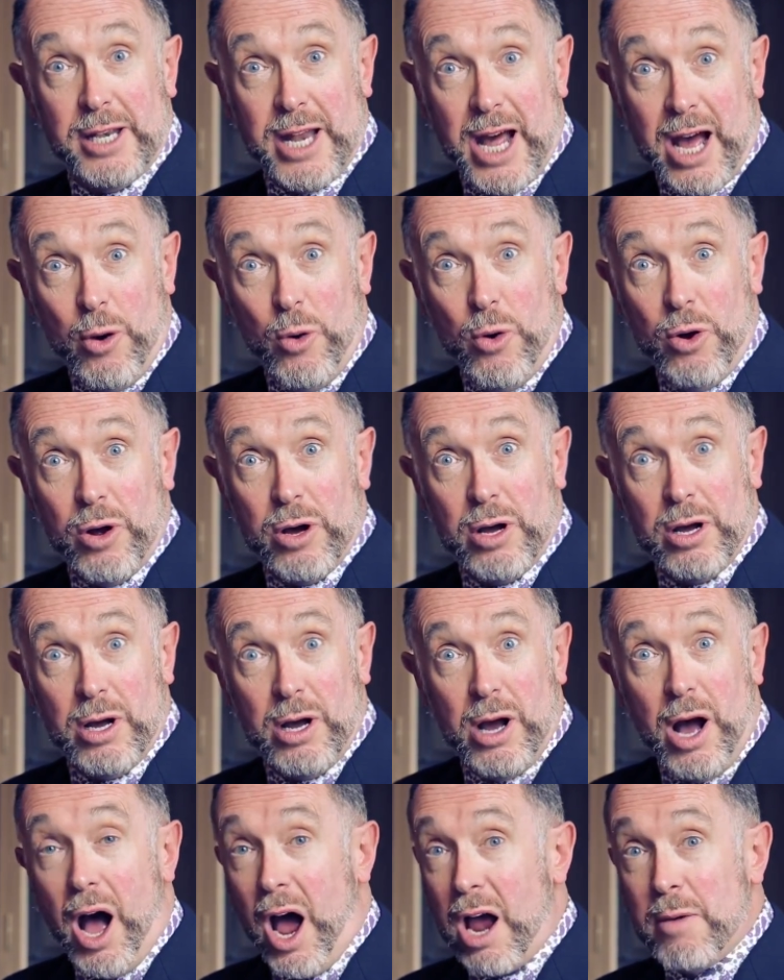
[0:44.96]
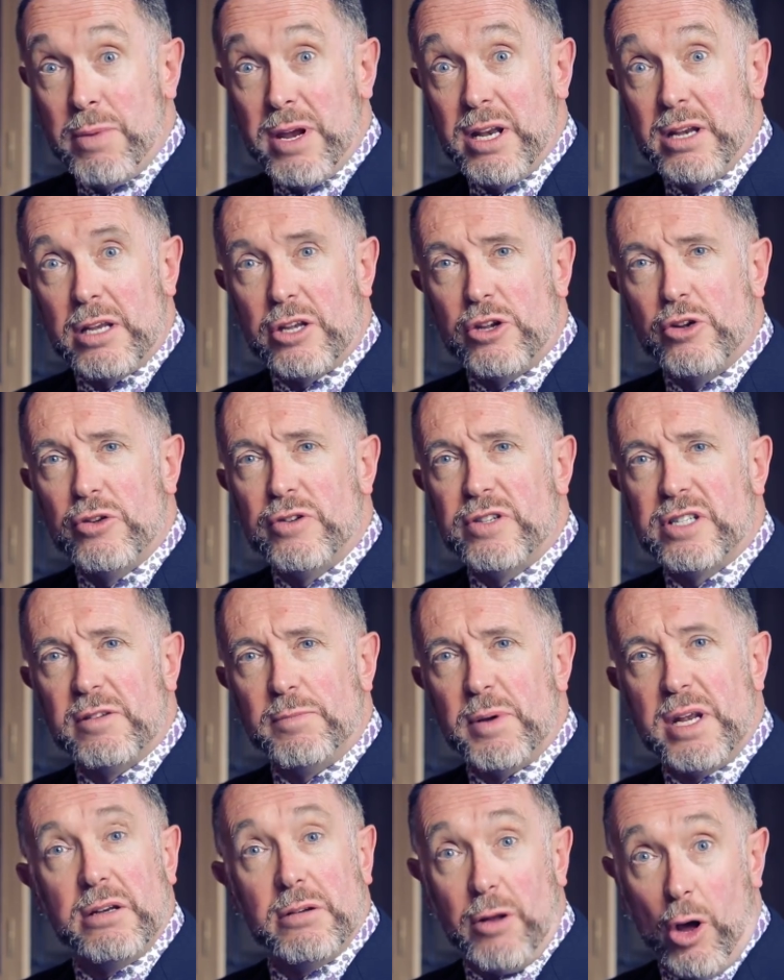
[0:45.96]
Now, I'm being accused
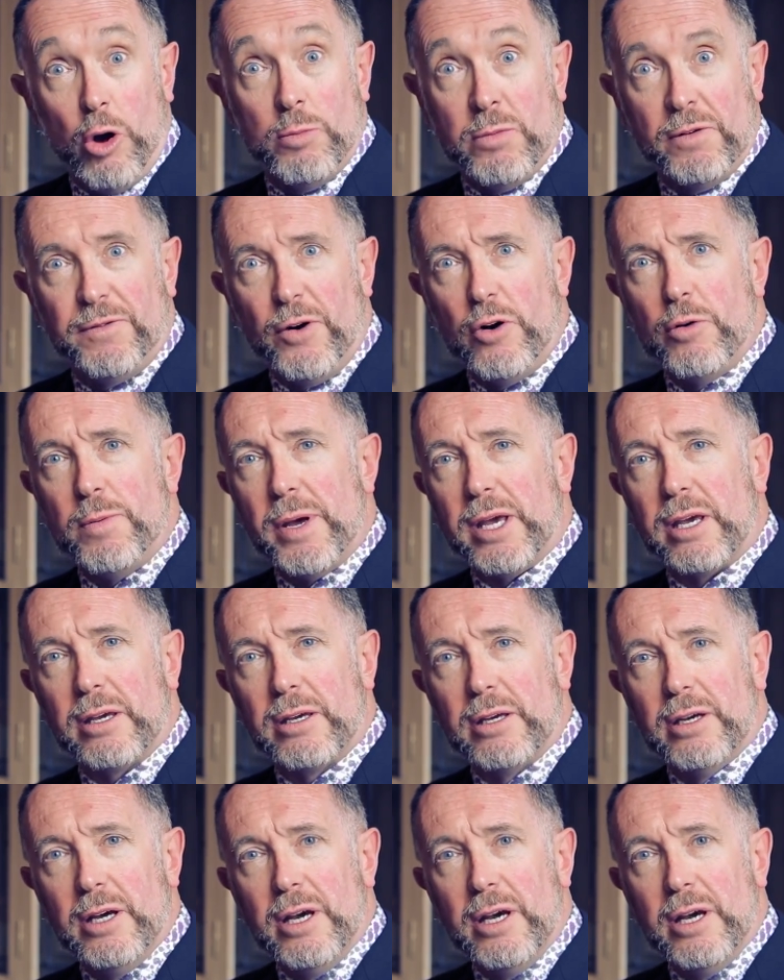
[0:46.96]
of being homophobic